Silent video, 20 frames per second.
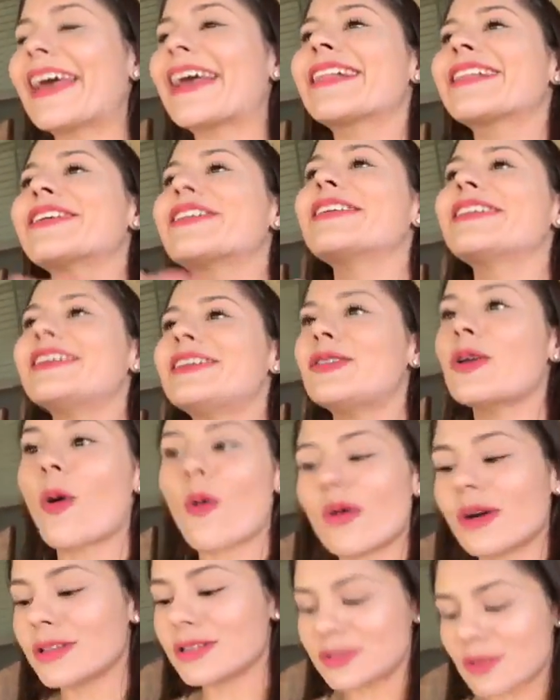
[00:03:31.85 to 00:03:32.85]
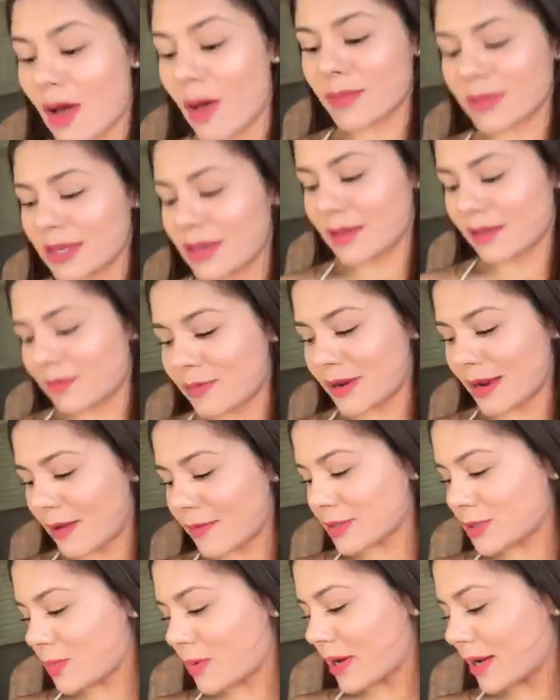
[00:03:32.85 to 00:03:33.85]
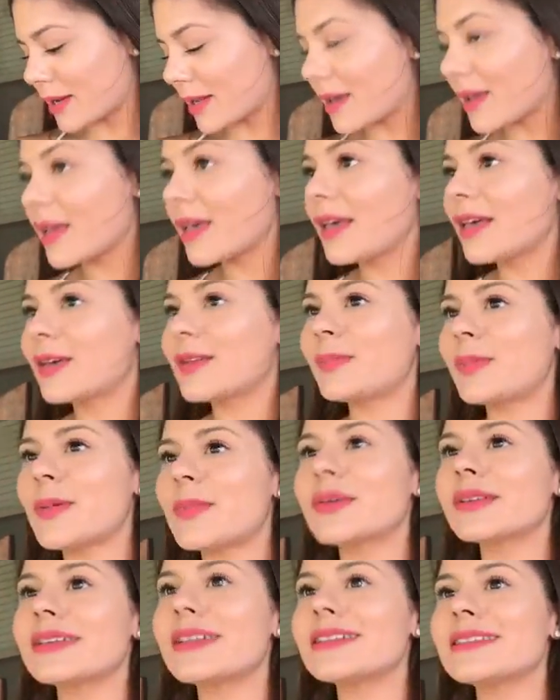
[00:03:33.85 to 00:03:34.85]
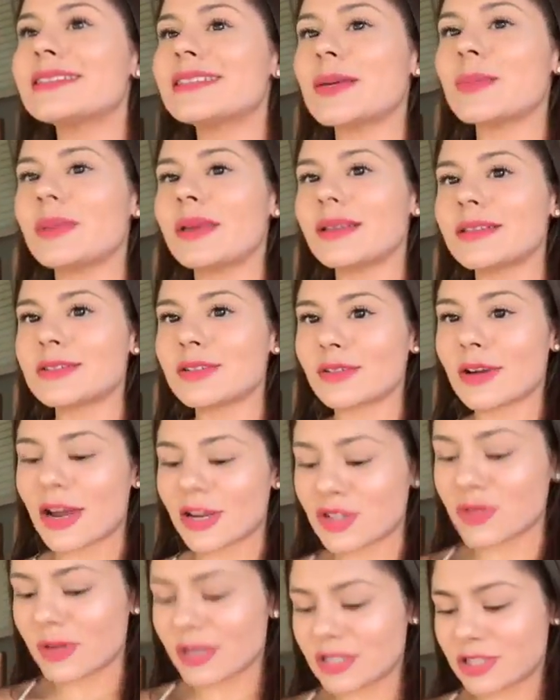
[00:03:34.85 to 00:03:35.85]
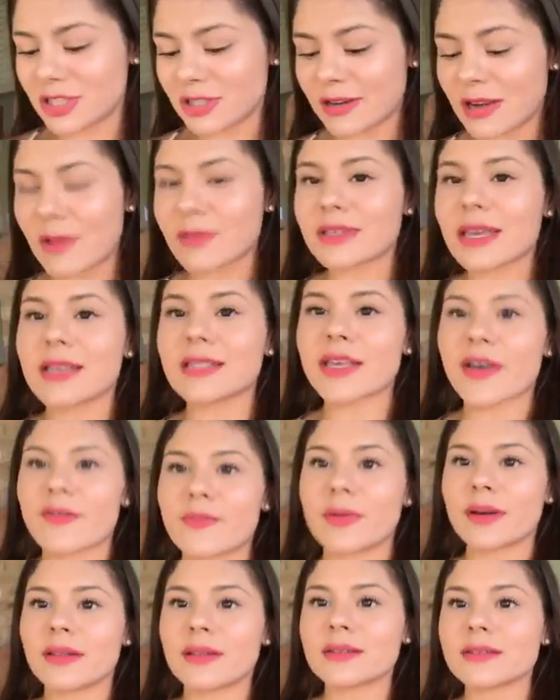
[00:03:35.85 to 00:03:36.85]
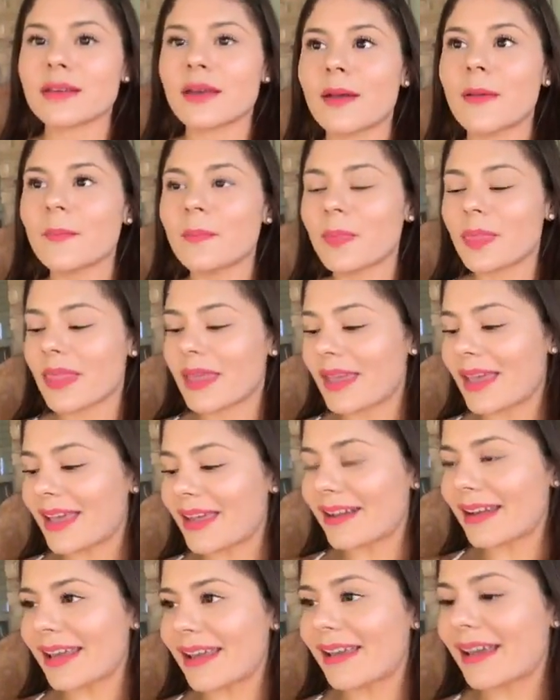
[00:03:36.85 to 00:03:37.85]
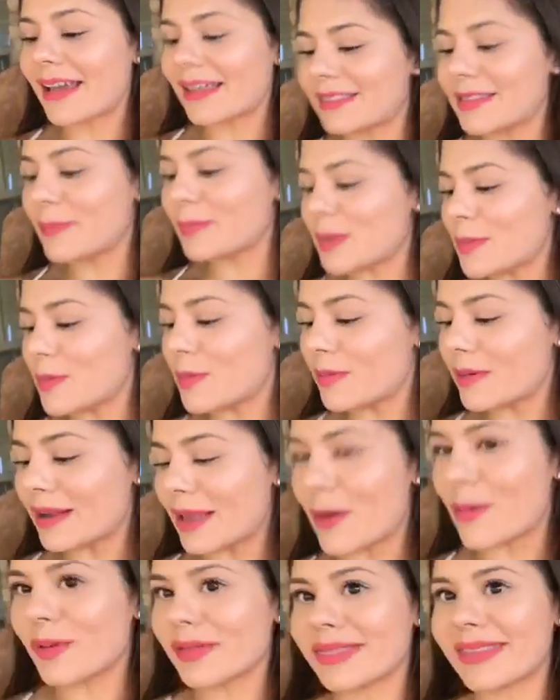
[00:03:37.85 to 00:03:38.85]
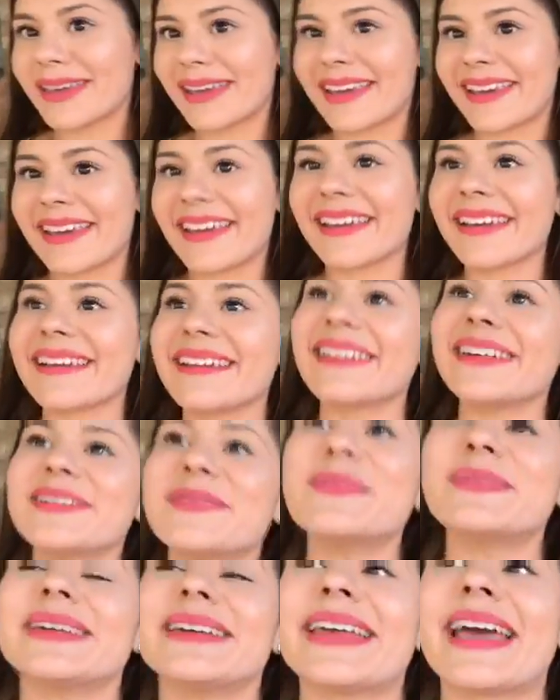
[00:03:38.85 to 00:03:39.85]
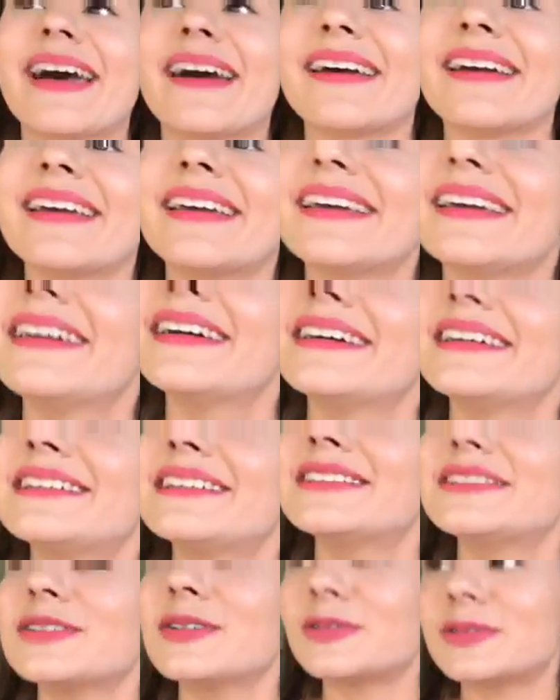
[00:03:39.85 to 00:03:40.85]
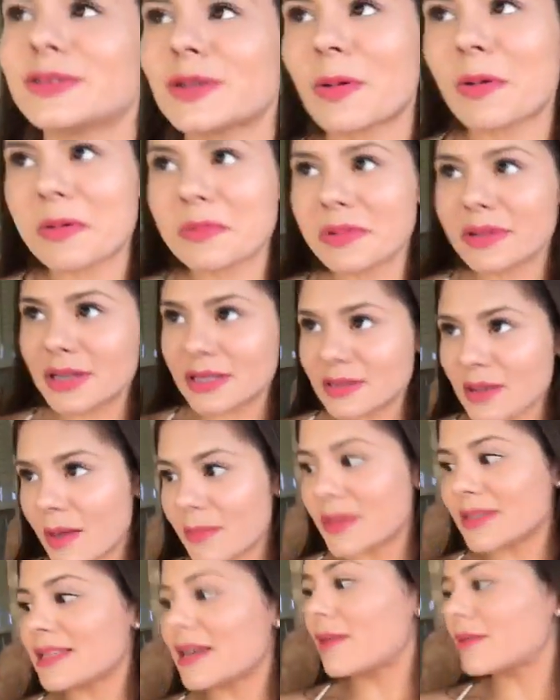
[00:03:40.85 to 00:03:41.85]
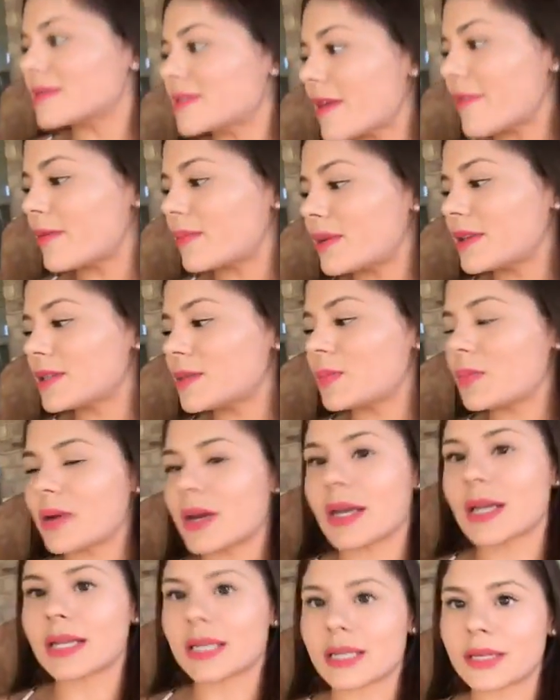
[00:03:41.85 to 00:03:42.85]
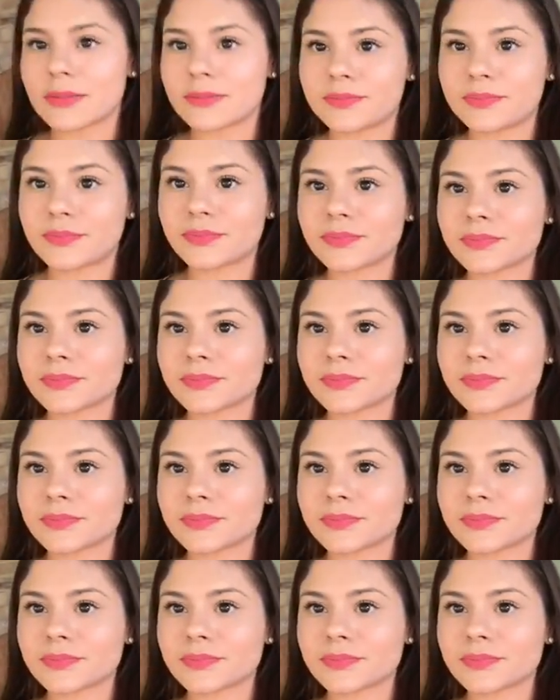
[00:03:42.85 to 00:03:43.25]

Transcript: Like, literally no one saw me when I was pregnant. People didn't see me until graduation, and I was, like, 7 months. And, like, I think people were like, what the heck? But, yeah. So no one really saw me till I was 7 months pregnant.